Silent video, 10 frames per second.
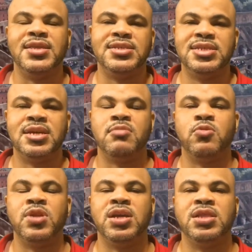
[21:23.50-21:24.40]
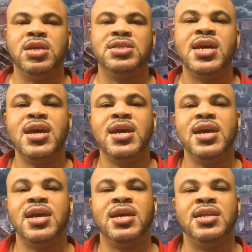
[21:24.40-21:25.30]
this check, I'm going to get this,
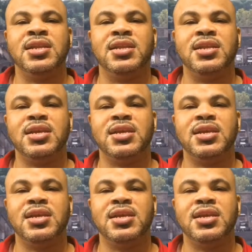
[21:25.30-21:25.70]
and